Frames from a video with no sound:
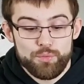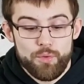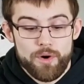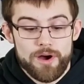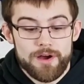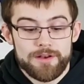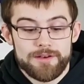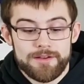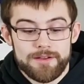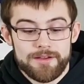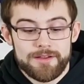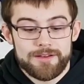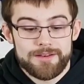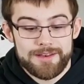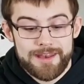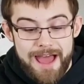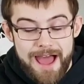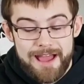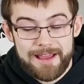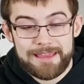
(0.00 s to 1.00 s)
1
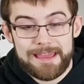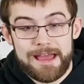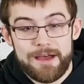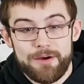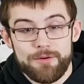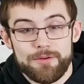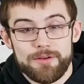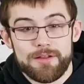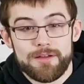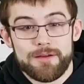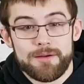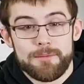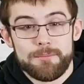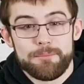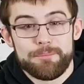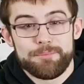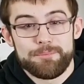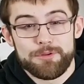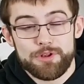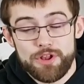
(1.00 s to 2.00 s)
knockout,
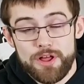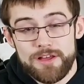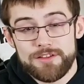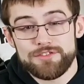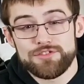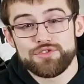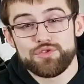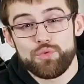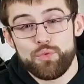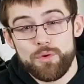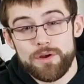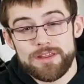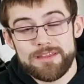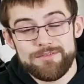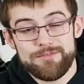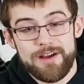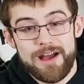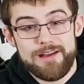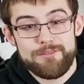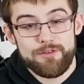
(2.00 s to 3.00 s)
plus
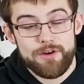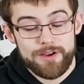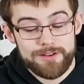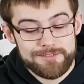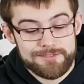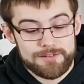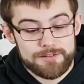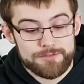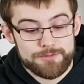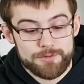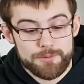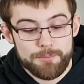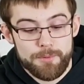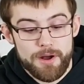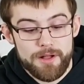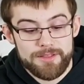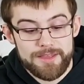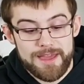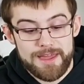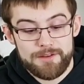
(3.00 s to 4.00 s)
2,500 for
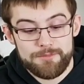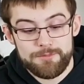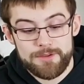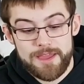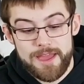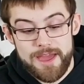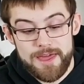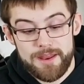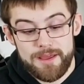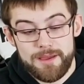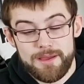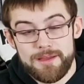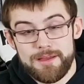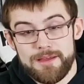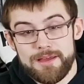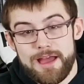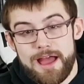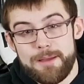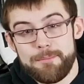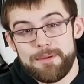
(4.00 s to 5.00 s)
Polyana Viana.
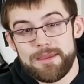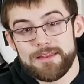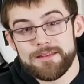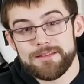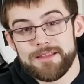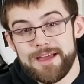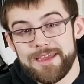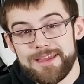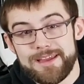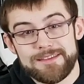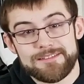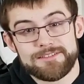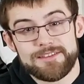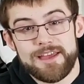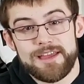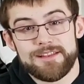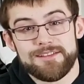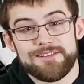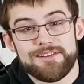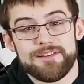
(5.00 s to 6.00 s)
I mean, like I
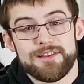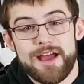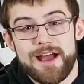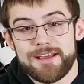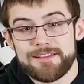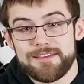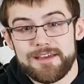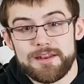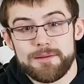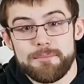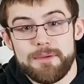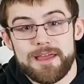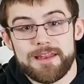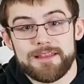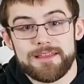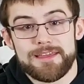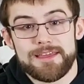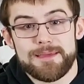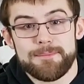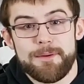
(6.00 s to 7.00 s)
said, she knocked out Amanda
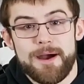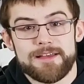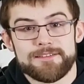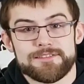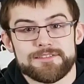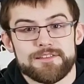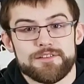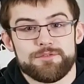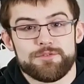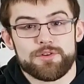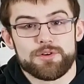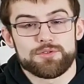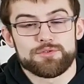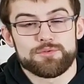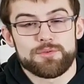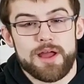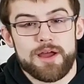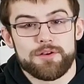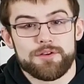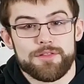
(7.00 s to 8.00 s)
Hebos in the first
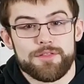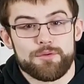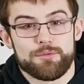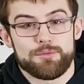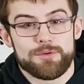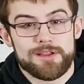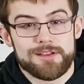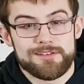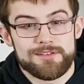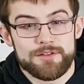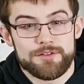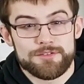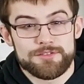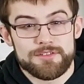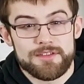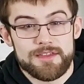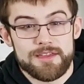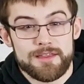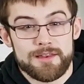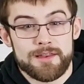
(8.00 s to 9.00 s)
round on the regional
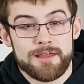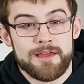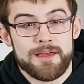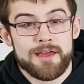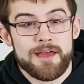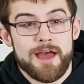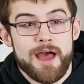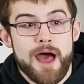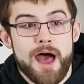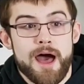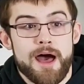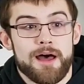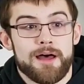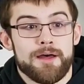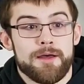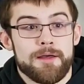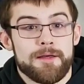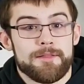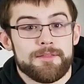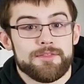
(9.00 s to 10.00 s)
scene.
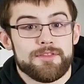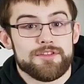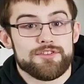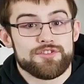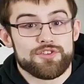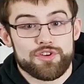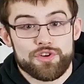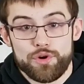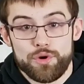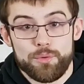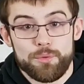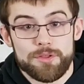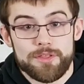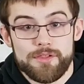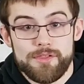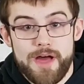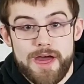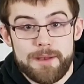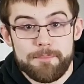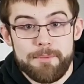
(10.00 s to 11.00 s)
This is a girl with a
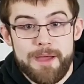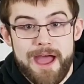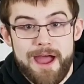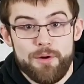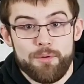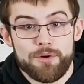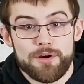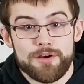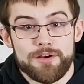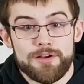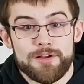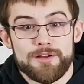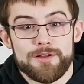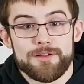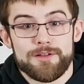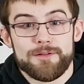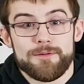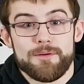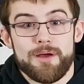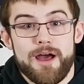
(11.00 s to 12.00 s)
lot of power.
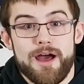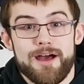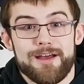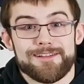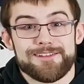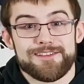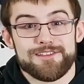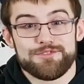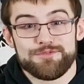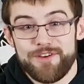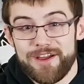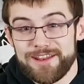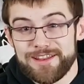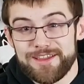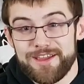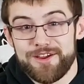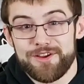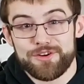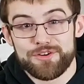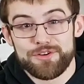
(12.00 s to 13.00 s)
She's fighting
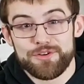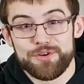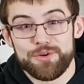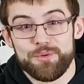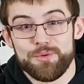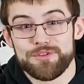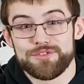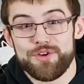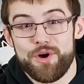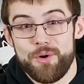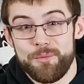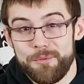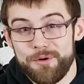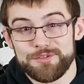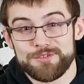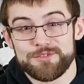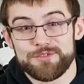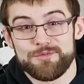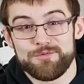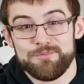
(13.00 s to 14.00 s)
a girl who was
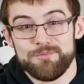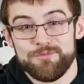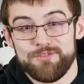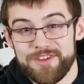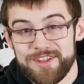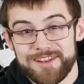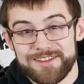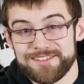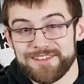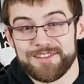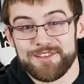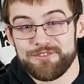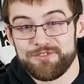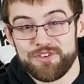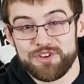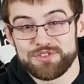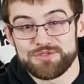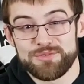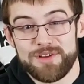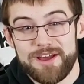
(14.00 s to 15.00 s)
almost finished in the
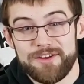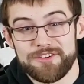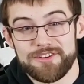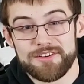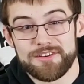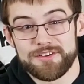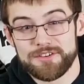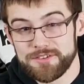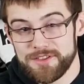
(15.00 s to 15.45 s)
first round in her